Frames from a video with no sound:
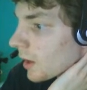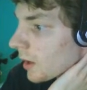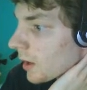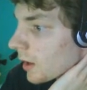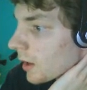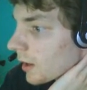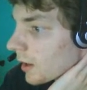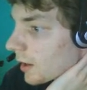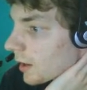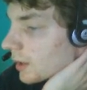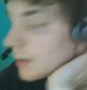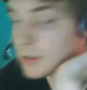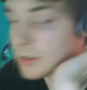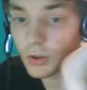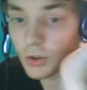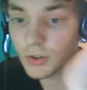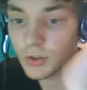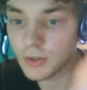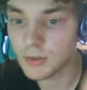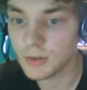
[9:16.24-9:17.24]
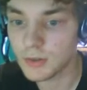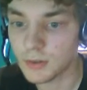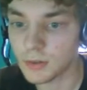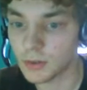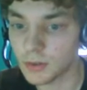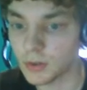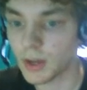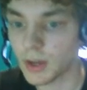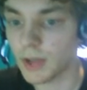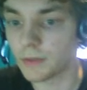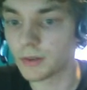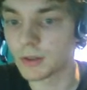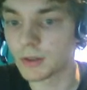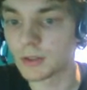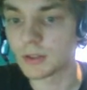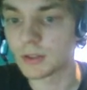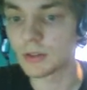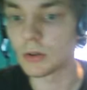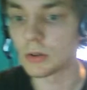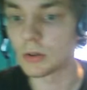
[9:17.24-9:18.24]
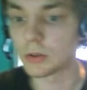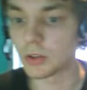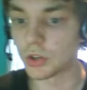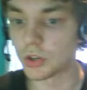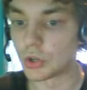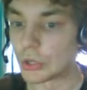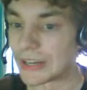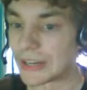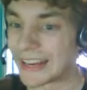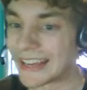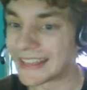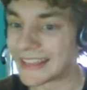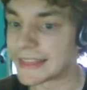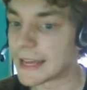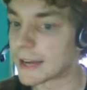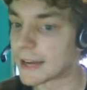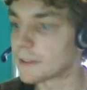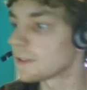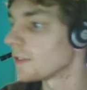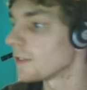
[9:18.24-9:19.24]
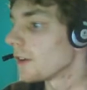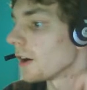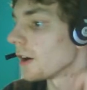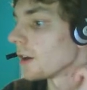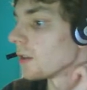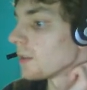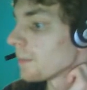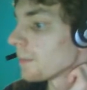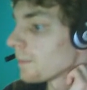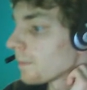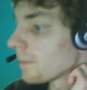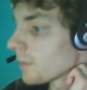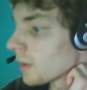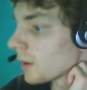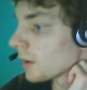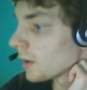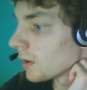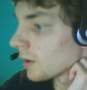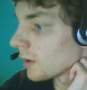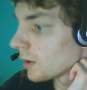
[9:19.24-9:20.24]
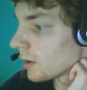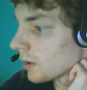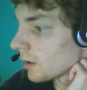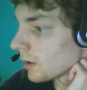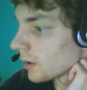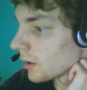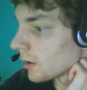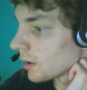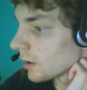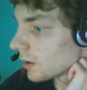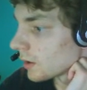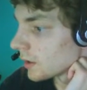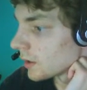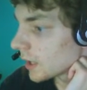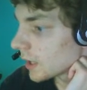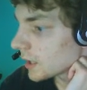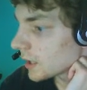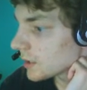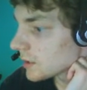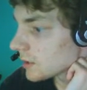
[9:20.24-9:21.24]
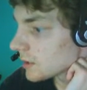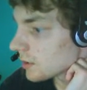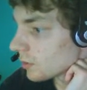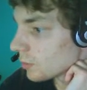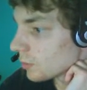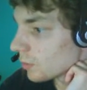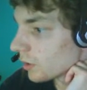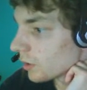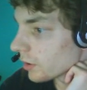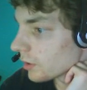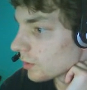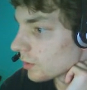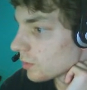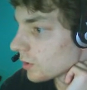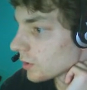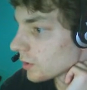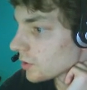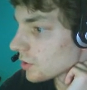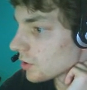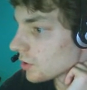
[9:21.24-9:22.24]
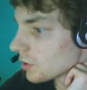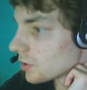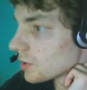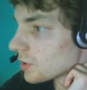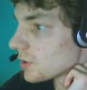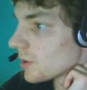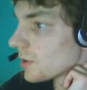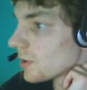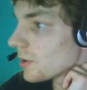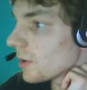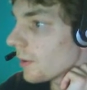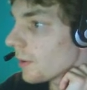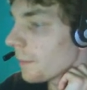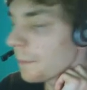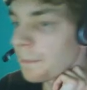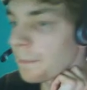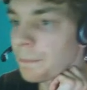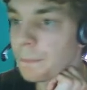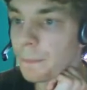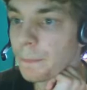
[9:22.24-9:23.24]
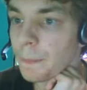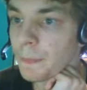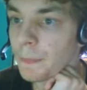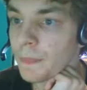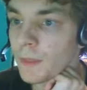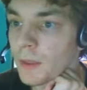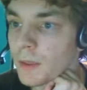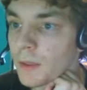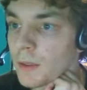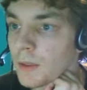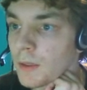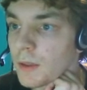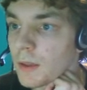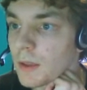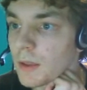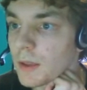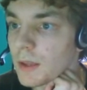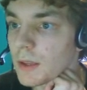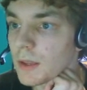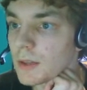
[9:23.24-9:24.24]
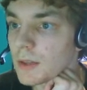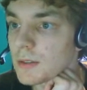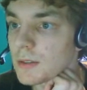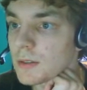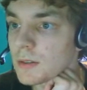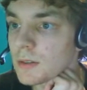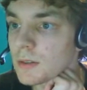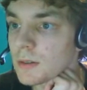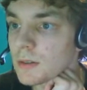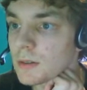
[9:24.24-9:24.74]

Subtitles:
As long as you have it installed, you need that file. Next, what you want to do is